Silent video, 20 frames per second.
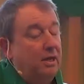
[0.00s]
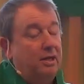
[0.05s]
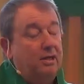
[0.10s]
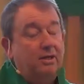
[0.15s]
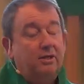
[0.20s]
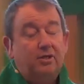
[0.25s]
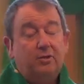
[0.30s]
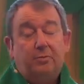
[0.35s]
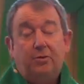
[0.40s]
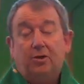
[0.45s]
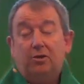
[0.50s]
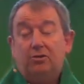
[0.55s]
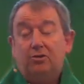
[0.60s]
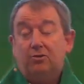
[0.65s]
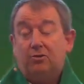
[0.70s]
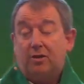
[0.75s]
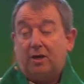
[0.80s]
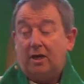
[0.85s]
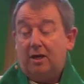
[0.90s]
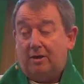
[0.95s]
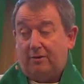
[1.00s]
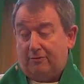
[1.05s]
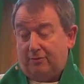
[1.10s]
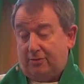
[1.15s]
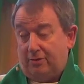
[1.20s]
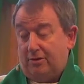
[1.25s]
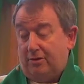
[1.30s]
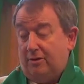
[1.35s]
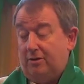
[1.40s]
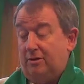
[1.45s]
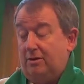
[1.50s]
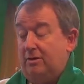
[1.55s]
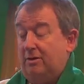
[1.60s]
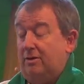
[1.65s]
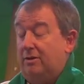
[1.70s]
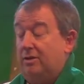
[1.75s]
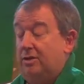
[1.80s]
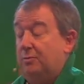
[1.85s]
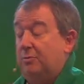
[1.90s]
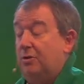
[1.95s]
The spiritual gift,
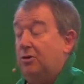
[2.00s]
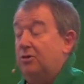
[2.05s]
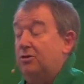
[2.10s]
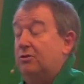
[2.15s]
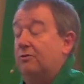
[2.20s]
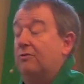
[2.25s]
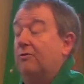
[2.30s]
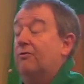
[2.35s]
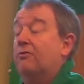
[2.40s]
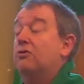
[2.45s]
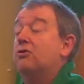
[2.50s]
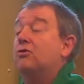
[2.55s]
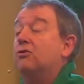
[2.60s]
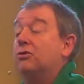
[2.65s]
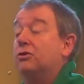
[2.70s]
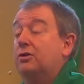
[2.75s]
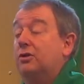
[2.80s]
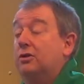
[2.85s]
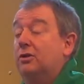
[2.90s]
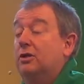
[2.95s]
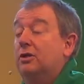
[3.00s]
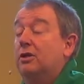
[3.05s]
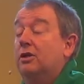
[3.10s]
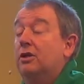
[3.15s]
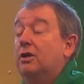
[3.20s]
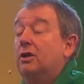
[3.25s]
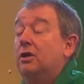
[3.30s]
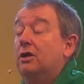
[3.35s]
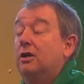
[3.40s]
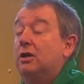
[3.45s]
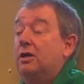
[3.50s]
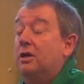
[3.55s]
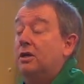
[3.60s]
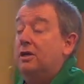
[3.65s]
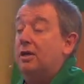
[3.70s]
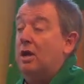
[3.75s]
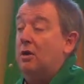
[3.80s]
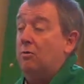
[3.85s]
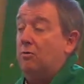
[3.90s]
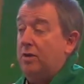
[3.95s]
the spiritual fruit
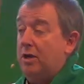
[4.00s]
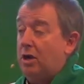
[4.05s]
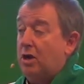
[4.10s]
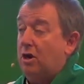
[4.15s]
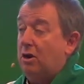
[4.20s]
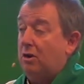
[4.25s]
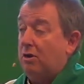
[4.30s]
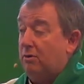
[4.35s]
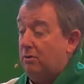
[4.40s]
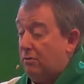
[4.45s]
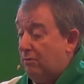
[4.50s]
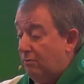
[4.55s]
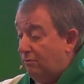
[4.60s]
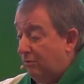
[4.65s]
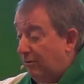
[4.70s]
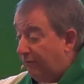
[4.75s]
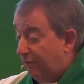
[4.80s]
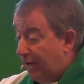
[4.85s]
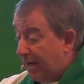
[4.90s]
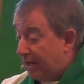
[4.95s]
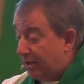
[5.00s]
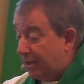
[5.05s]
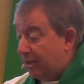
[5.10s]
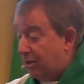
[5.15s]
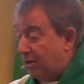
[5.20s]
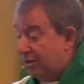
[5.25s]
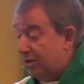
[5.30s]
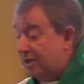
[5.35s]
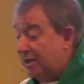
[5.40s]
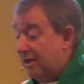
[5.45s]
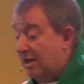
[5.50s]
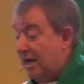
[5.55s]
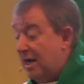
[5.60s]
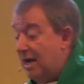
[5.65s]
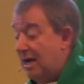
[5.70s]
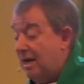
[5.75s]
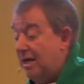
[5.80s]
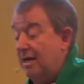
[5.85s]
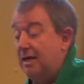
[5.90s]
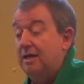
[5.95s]
that we are reflecting on
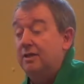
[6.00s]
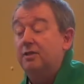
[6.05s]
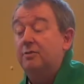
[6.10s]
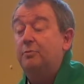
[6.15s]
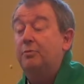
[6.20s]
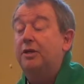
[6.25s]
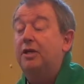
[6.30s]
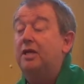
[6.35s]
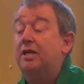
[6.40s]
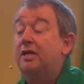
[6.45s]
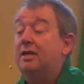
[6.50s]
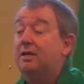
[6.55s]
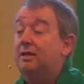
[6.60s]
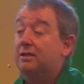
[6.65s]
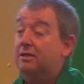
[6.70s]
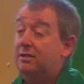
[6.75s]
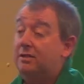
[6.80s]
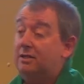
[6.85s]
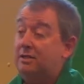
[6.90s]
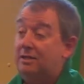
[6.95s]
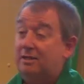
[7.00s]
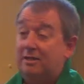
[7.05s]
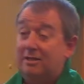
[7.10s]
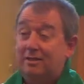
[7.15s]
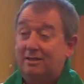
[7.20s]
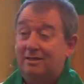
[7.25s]
today is peace.